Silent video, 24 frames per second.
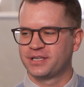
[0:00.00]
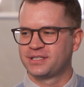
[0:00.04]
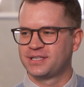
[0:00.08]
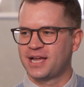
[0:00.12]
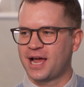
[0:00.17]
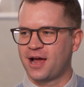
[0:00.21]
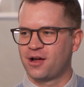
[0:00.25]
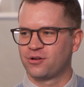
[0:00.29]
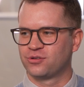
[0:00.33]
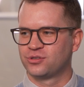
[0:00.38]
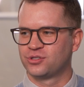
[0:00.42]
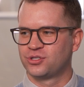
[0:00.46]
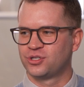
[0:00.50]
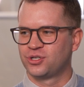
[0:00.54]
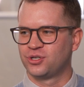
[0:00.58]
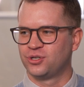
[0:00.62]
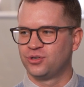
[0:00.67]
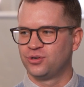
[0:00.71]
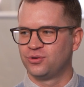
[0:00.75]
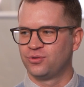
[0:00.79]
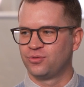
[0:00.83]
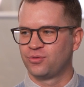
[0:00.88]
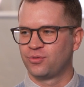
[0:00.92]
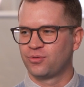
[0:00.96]
it down
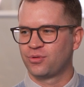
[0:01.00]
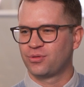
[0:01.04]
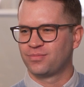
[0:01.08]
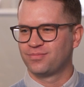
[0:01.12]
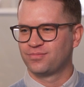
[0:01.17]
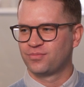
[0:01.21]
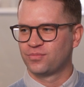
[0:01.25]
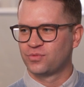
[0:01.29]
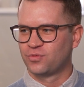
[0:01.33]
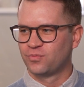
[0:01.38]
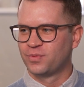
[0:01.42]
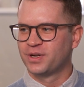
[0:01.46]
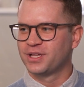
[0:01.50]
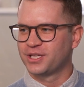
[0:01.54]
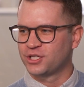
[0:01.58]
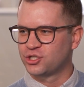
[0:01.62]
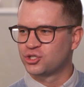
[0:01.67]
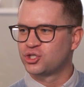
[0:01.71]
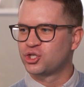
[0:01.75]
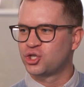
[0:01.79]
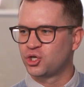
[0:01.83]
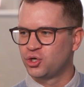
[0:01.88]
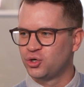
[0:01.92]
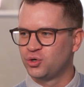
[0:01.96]
to really
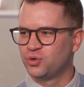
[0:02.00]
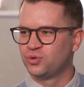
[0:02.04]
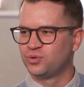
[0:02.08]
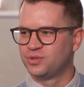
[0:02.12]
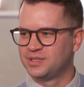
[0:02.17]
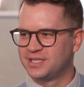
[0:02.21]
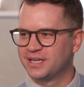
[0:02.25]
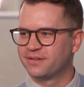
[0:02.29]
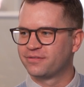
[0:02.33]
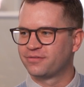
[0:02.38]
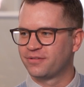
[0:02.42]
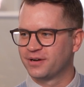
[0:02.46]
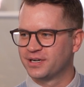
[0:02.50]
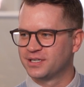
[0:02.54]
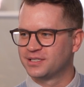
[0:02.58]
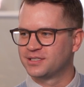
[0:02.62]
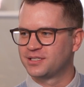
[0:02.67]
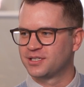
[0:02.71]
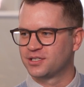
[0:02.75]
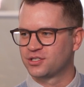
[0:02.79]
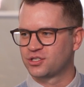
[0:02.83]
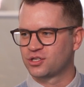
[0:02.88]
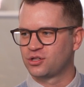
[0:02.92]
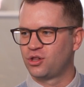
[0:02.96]
two different
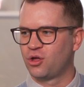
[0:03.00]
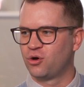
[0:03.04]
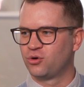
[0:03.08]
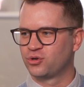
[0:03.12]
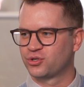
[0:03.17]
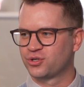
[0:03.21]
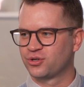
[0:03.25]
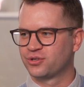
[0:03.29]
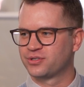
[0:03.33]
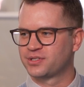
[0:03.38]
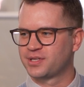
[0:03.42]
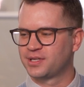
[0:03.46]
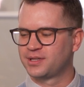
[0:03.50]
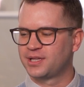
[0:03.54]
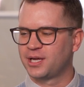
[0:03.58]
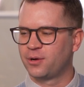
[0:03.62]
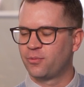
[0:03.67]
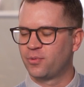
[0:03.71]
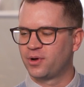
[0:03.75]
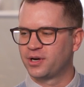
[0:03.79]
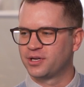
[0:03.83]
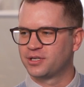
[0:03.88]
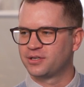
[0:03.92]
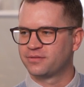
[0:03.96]
disclosures that they
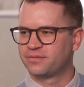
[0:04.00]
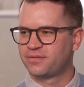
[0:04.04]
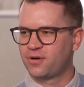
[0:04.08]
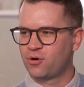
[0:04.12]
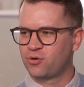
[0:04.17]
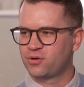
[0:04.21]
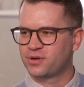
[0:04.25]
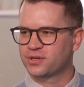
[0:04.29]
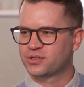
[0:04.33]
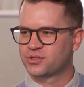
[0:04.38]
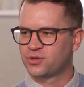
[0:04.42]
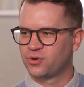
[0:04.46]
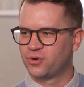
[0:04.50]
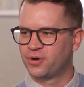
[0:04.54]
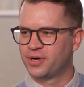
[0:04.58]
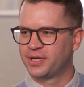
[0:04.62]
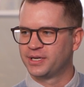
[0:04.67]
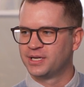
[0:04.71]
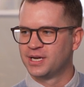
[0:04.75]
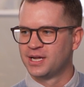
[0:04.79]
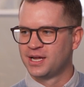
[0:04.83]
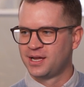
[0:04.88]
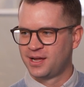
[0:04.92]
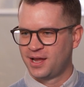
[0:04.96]
wanted to focus
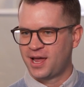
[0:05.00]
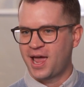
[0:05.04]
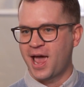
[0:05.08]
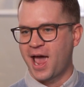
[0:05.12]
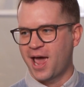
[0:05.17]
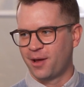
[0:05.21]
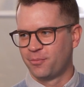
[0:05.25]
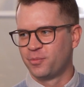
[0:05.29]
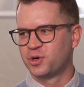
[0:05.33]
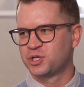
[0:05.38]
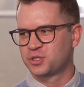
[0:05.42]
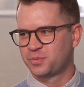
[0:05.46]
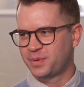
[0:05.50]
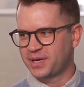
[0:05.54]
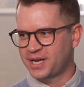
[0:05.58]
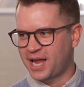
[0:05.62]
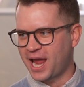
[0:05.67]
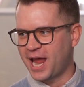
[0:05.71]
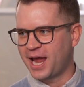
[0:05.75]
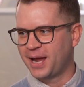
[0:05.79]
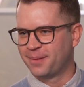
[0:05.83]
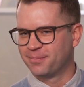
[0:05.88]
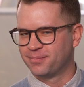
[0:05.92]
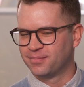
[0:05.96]
on and which
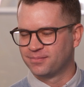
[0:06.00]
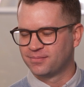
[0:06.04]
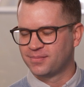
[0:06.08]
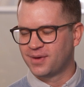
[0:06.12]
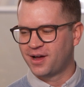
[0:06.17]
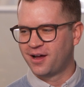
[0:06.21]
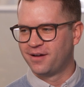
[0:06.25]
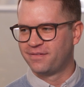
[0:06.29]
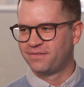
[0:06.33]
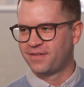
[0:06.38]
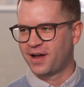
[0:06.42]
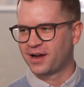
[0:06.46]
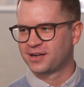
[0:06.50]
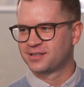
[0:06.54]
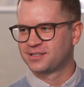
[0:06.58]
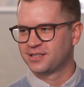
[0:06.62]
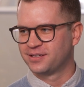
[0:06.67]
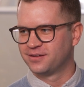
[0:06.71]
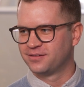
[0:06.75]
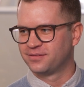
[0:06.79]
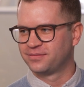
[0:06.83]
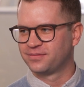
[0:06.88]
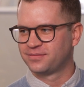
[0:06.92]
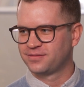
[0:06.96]
became
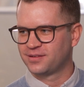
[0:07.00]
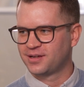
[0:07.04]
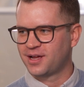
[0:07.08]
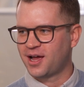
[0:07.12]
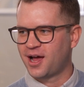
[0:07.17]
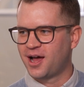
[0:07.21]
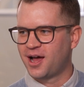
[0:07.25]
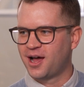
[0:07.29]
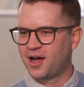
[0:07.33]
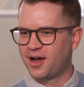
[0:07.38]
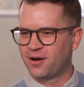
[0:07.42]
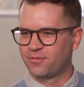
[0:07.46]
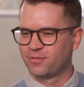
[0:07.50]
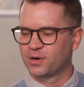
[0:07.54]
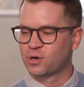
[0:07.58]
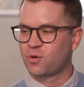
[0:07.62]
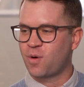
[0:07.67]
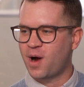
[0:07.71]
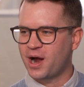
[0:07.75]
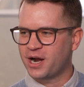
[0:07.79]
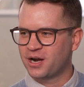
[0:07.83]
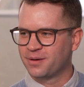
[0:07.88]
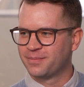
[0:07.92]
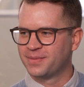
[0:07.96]
effective
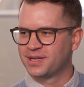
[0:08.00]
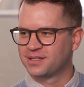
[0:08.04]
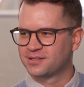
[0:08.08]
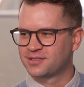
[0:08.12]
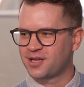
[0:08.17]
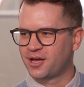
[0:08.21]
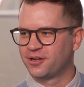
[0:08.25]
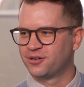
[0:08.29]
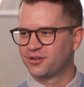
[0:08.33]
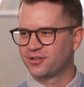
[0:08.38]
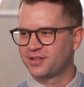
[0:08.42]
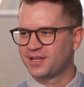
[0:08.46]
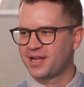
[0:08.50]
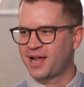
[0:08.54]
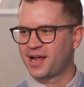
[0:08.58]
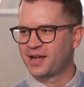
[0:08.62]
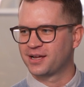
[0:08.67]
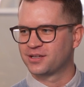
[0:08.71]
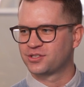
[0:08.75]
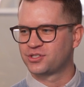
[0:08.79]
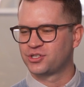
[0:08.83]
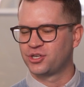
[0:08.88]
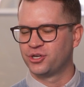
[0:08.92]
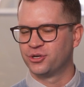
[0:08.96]
requirements under the
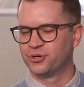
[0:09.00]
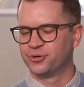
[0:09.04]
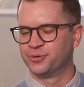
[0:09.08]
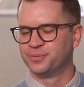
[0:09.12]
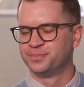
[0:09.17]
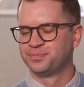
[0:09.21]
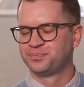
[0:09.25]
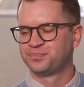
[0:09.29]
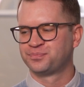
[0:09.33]
ASU.